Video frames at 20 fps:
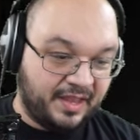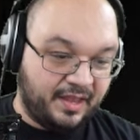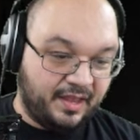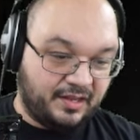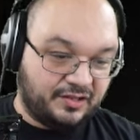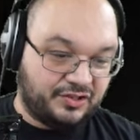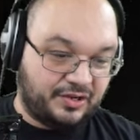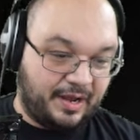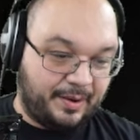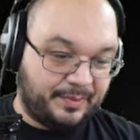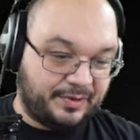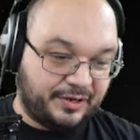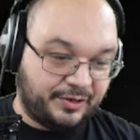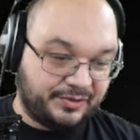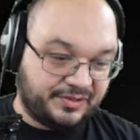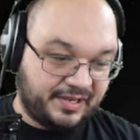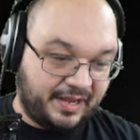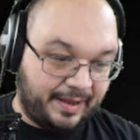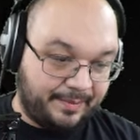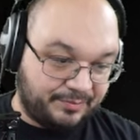So I would go
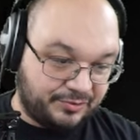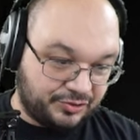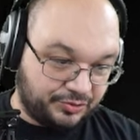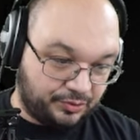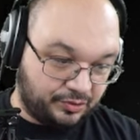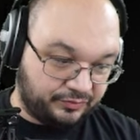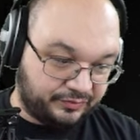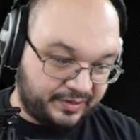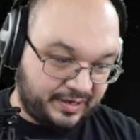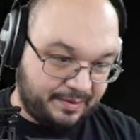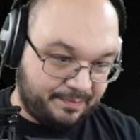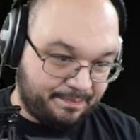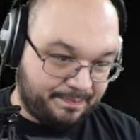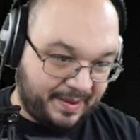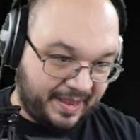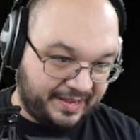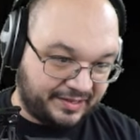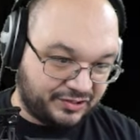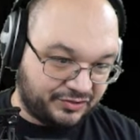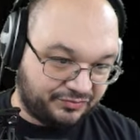type jewelry,
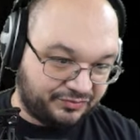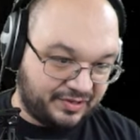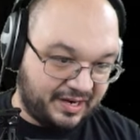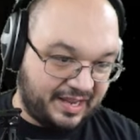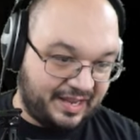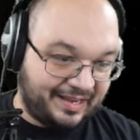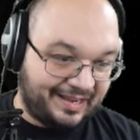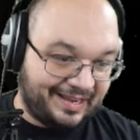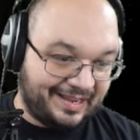base ring,